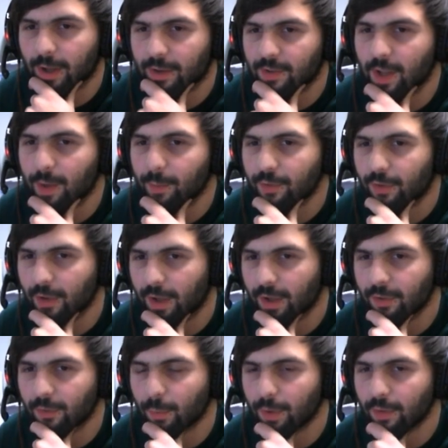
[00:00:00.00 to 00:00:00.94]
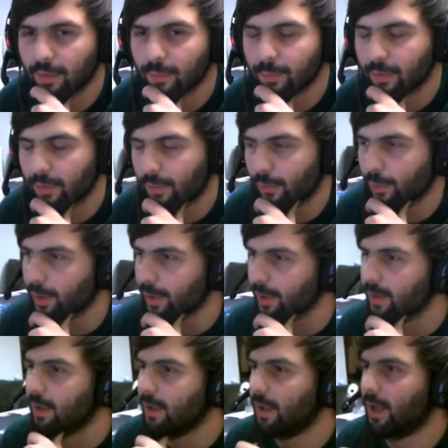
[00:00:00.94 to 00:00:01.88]
damage sides, one of them's a
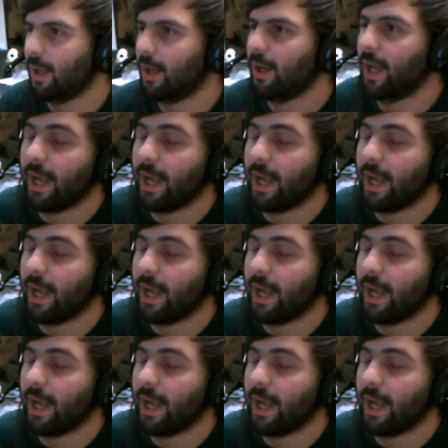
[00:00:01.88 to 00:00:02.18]
3. And